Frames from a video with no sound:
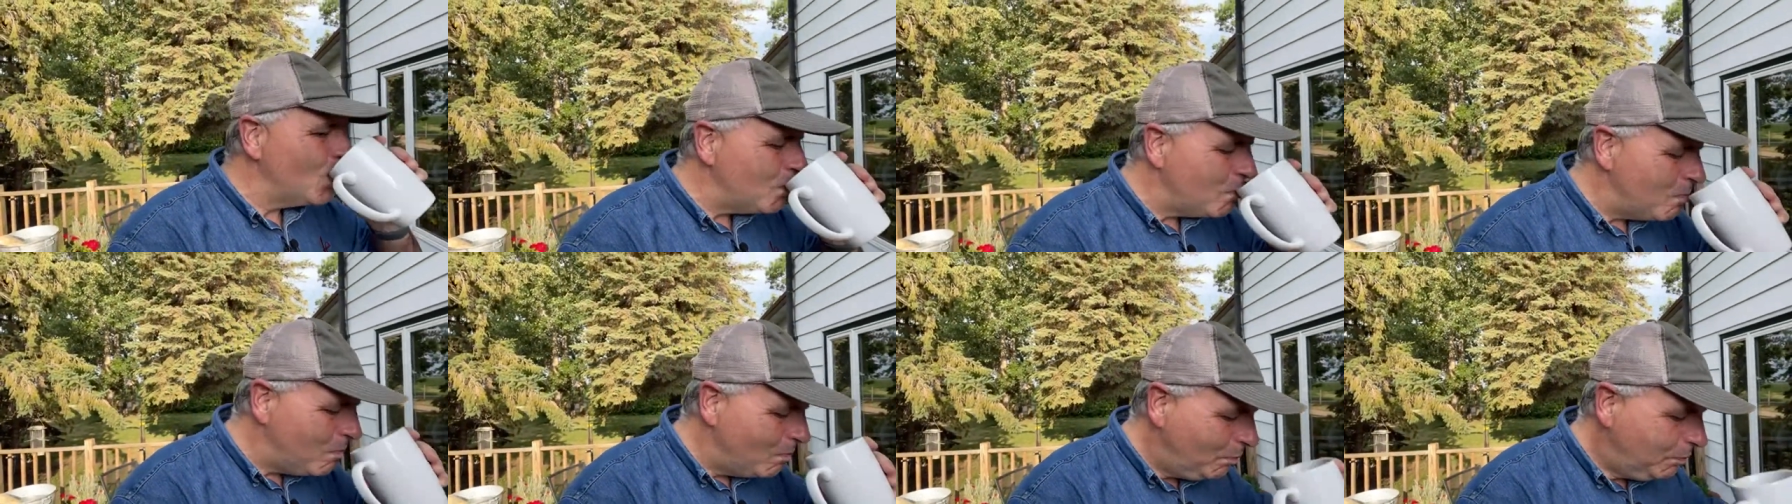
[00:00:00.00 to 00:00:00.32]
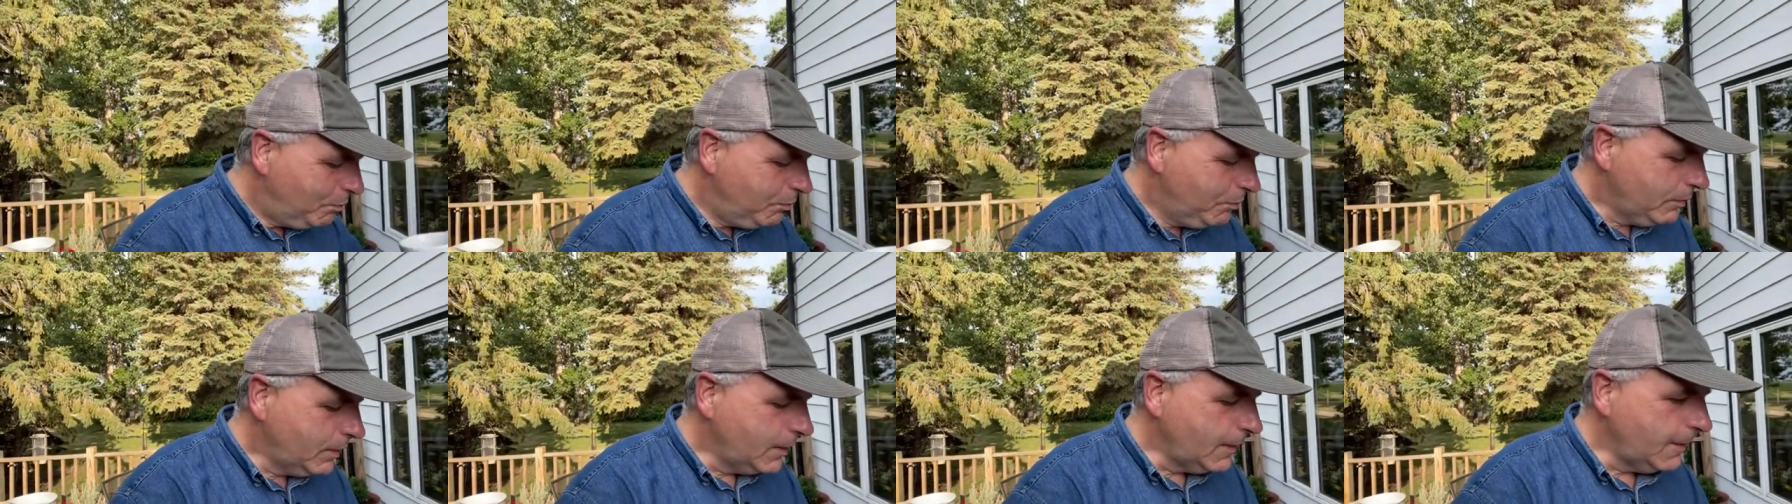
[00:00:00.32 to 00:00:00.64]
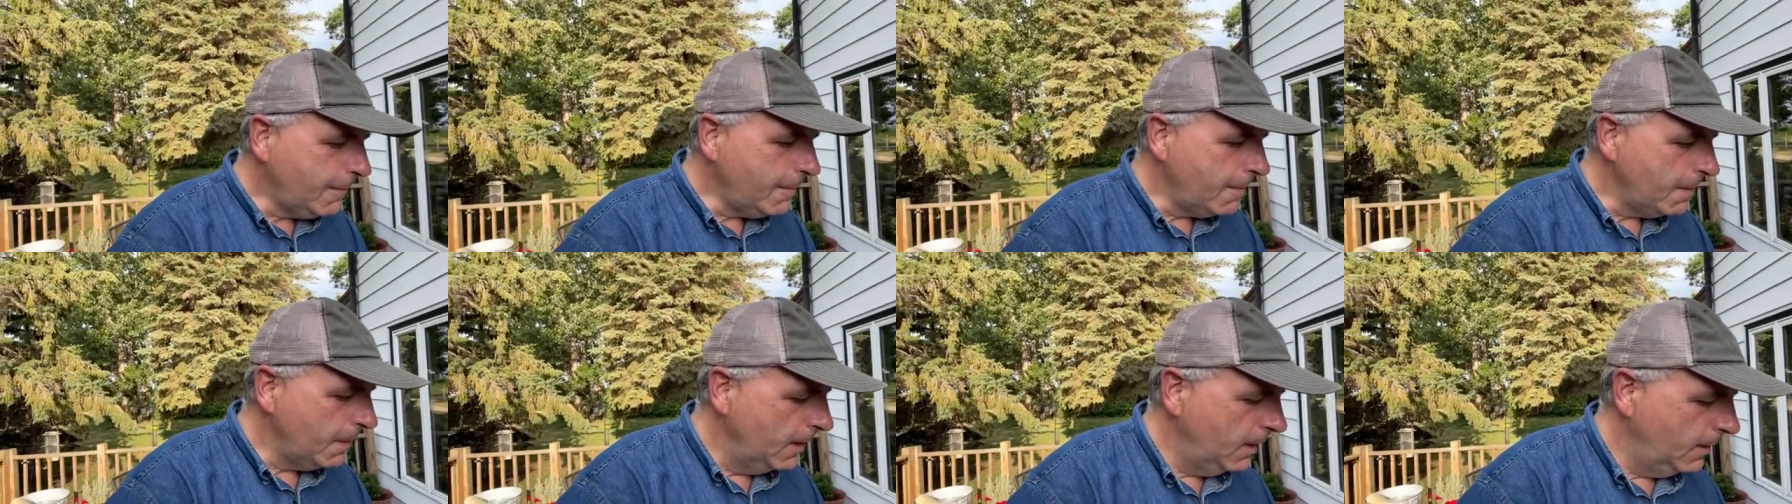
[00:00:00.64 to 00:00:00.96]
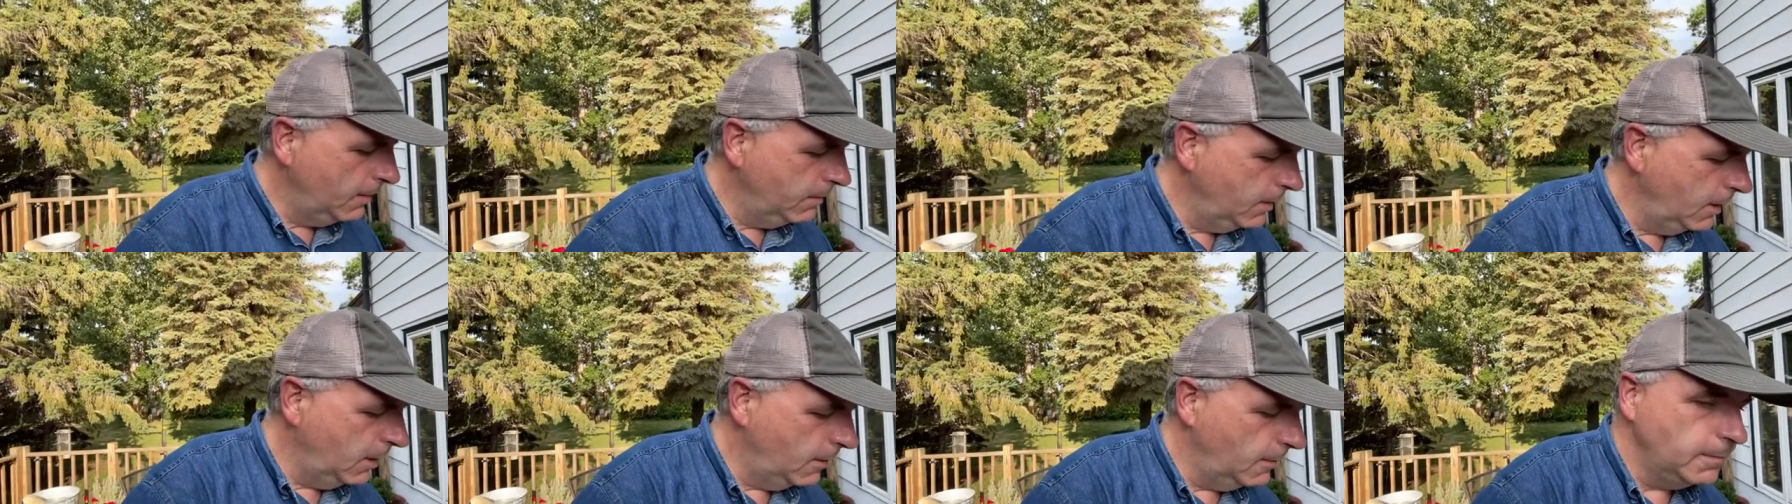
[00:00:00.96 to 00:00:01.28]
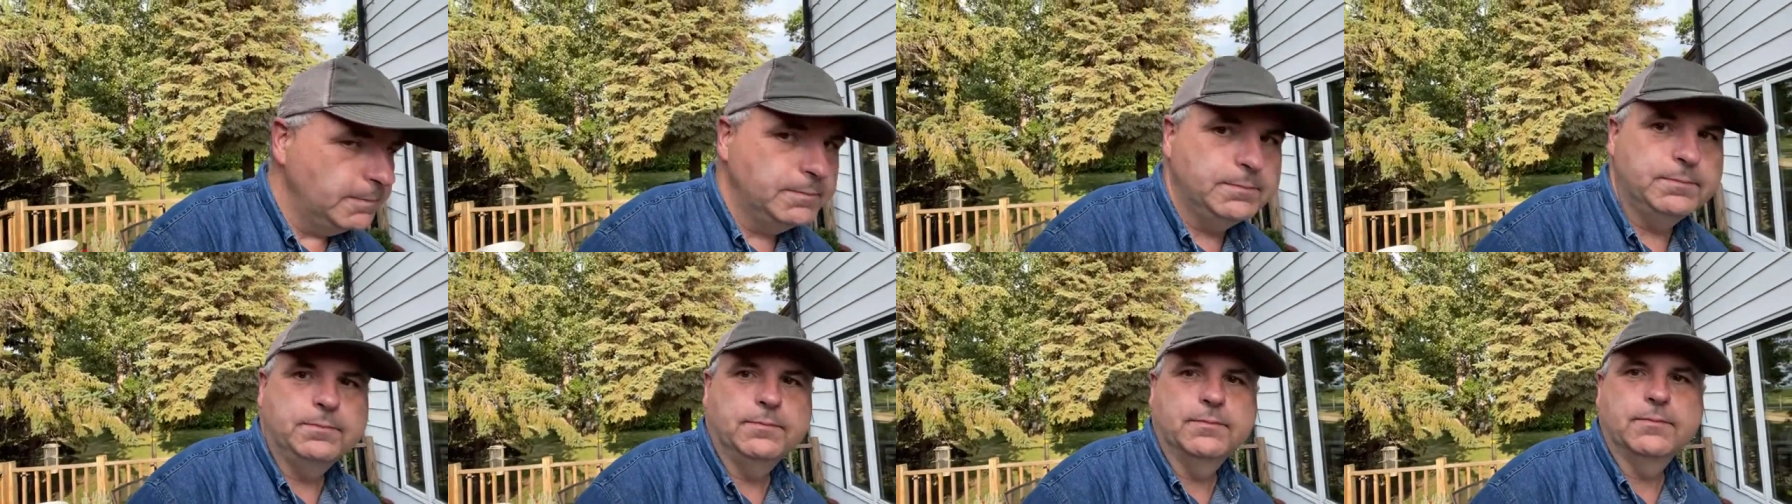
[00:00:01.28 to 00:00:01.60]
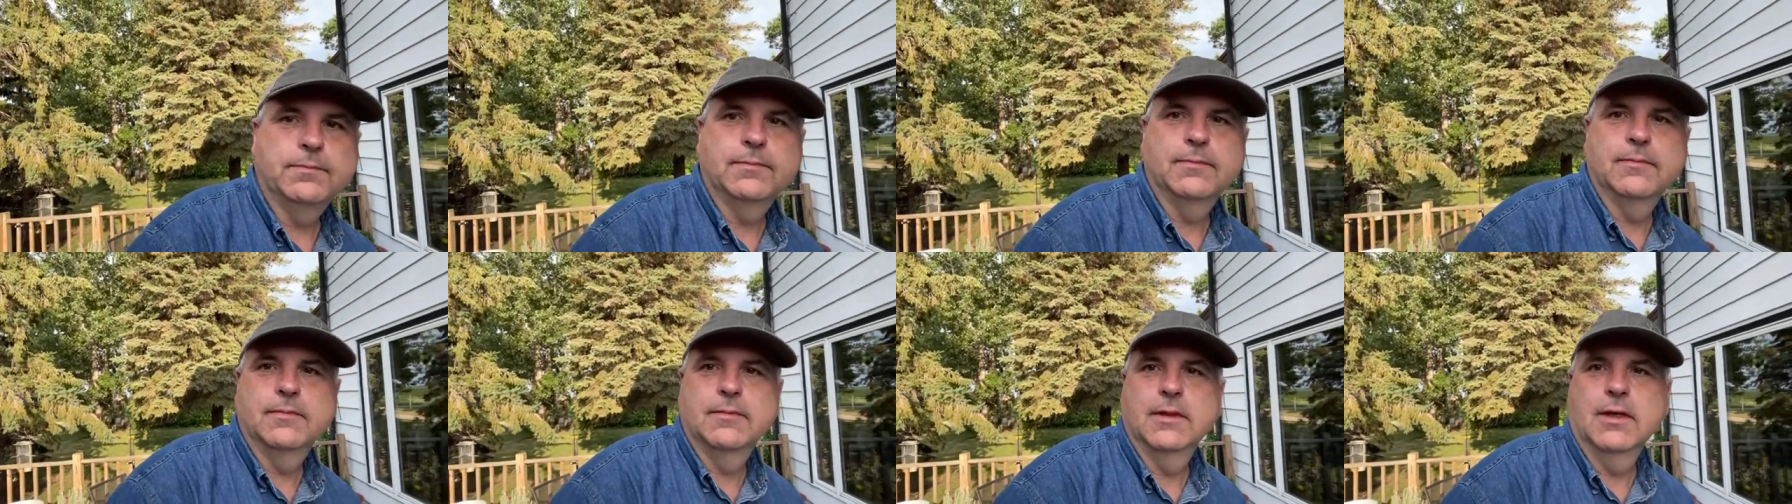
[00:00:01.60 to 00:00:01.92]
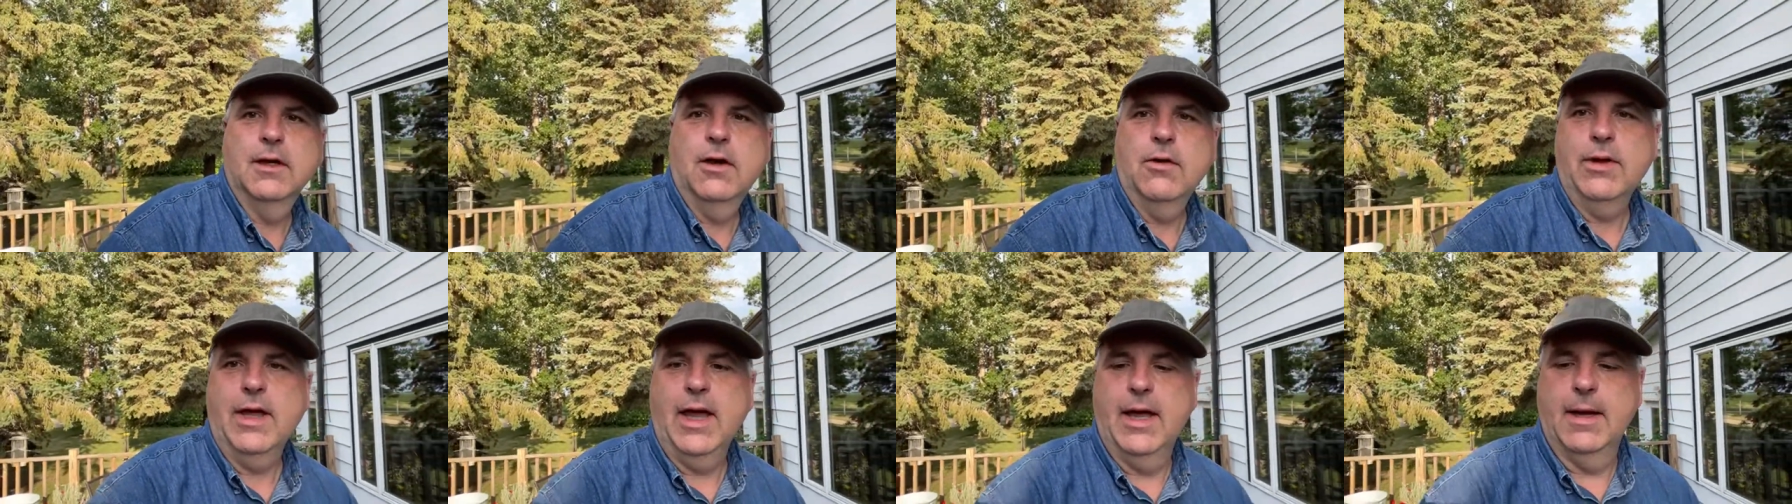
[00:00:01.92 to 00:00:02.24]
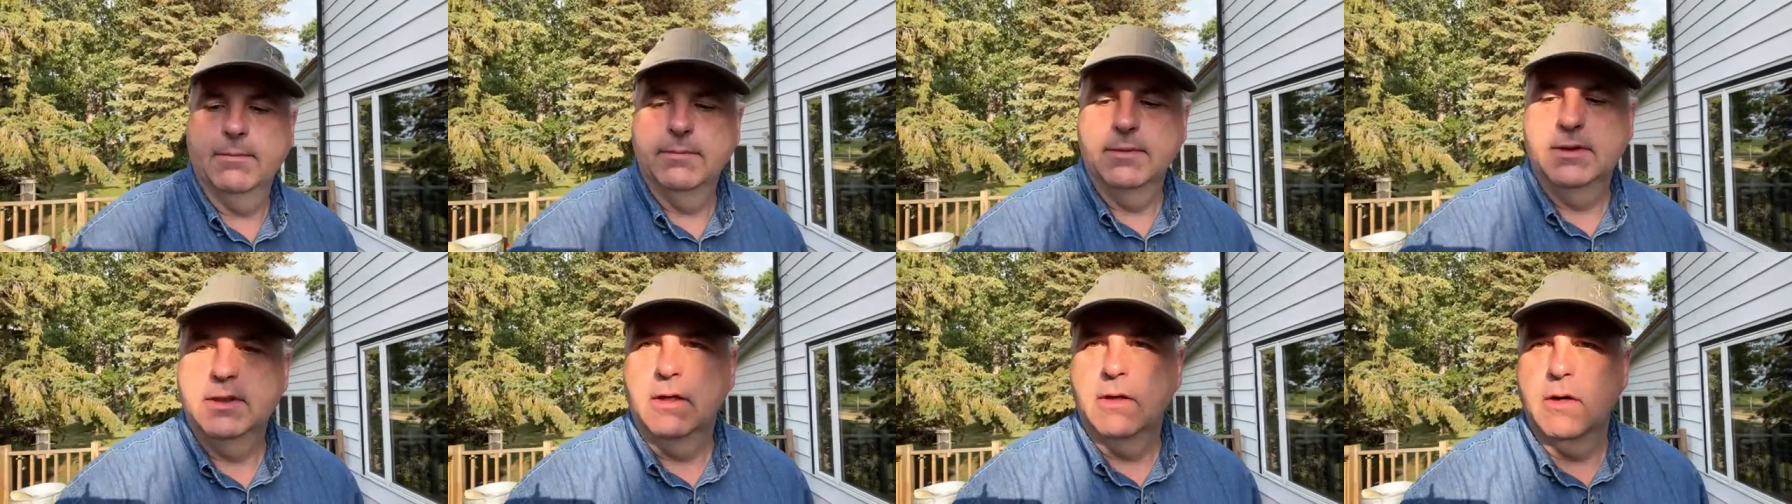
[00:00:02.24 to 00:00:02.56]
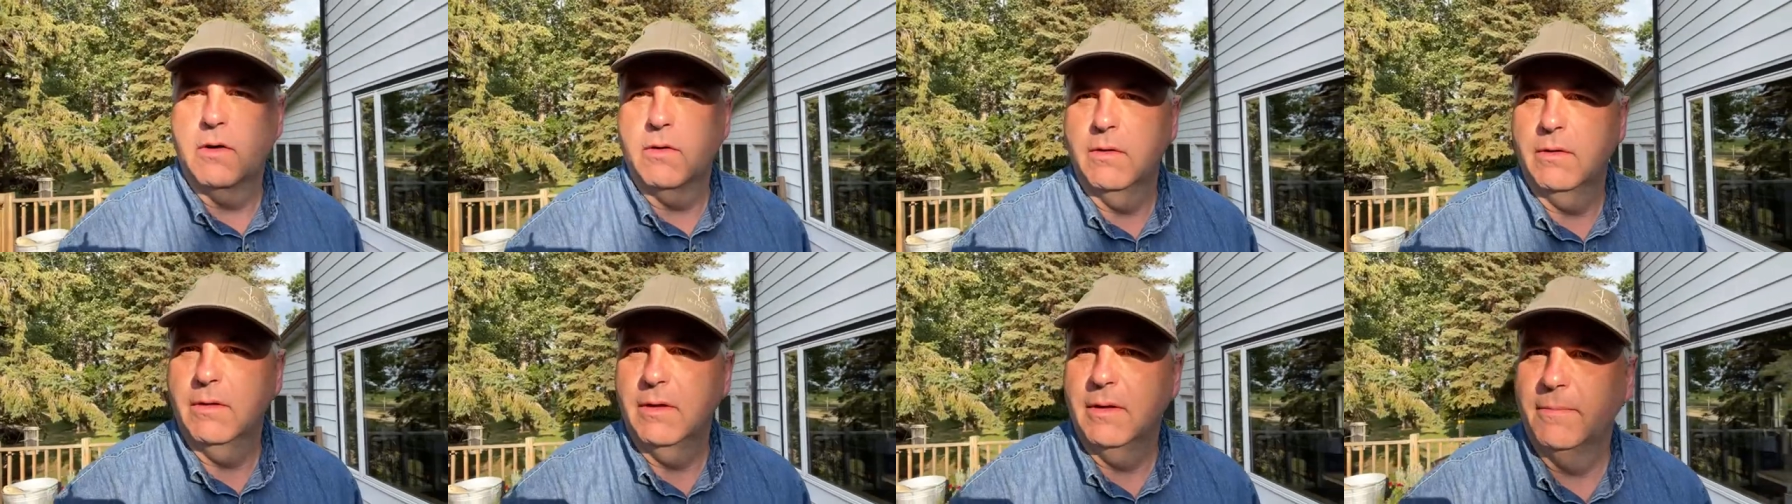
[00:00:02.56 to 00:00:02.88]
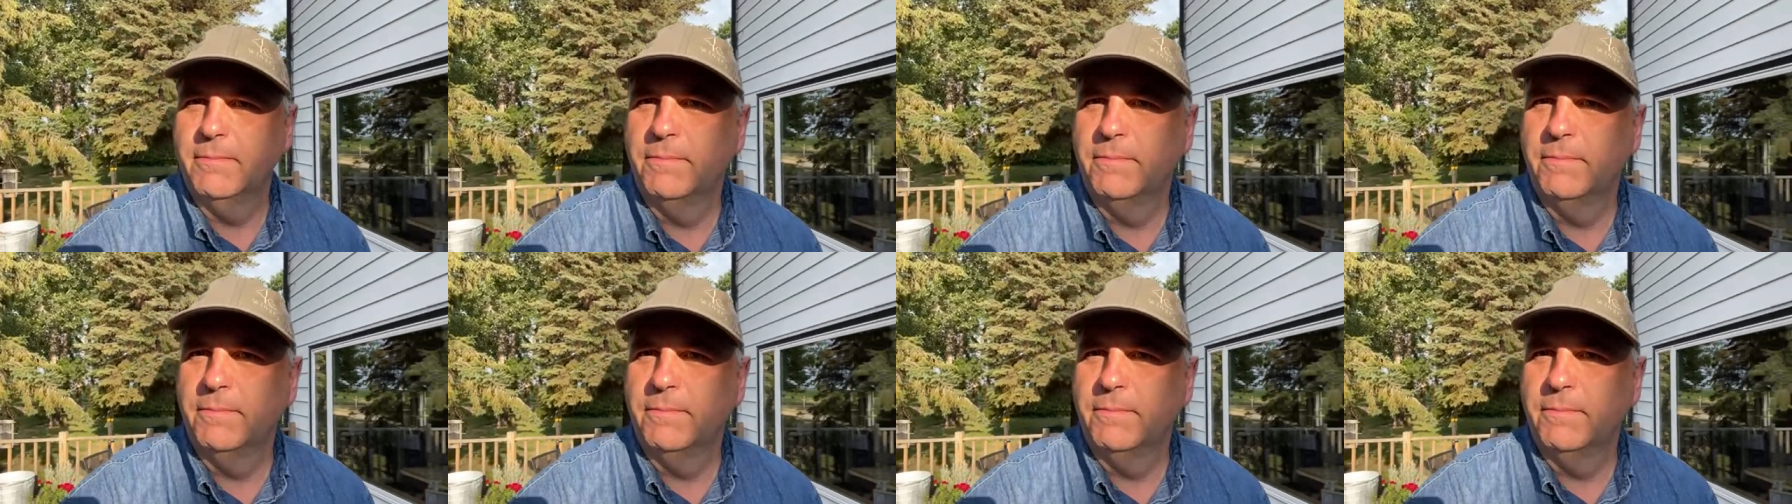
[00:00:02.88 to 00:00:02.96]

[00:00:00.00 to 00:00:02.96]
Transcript: Or coffee. No. Okay, so